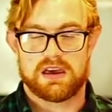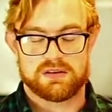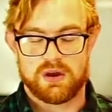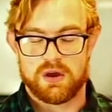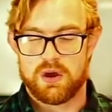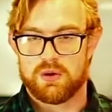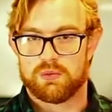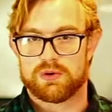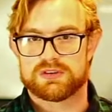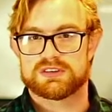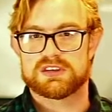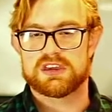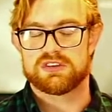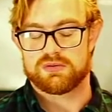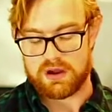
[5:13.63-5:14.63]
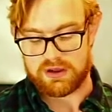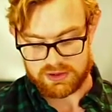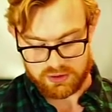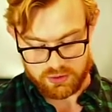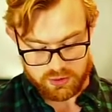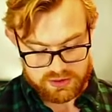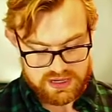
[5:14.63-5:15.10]
And we'll see
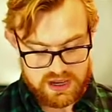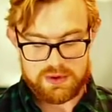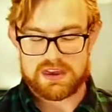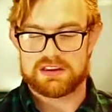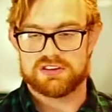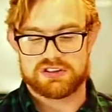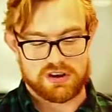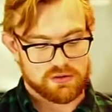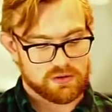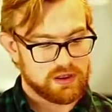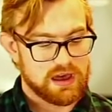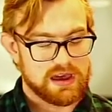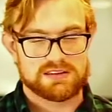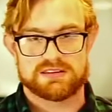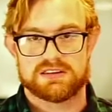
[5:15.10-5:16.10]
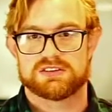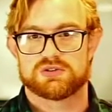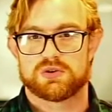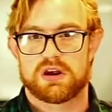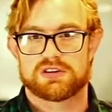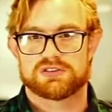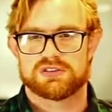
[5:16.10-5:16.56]
throughout the course how we can generalize this
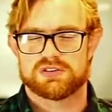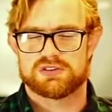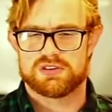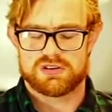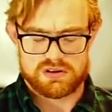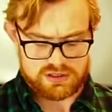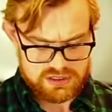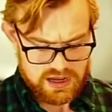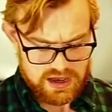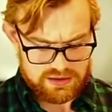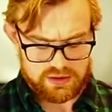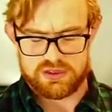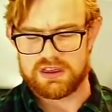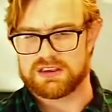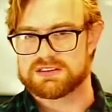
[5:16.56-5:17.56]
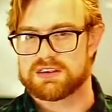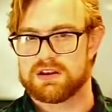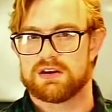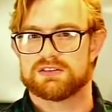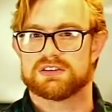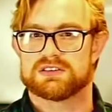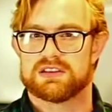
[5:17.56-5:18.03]
structure to, to other things
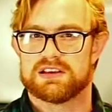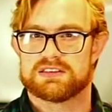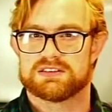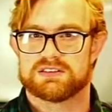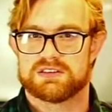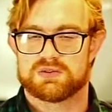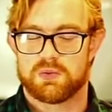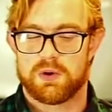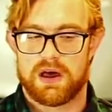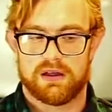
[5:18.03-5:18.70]
that aren't just lists as